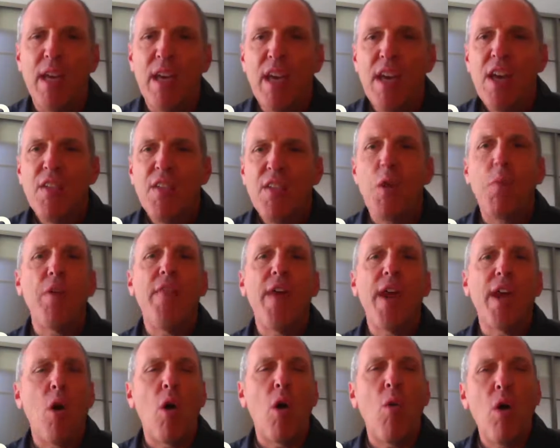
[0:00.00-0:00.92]
that when
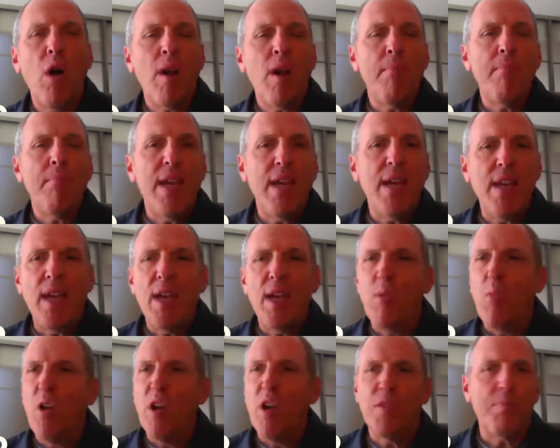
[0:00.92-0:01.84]
they go on a
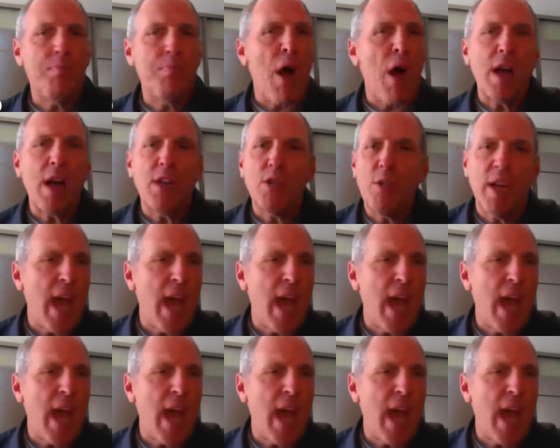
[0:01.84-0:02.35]
meeting with Procter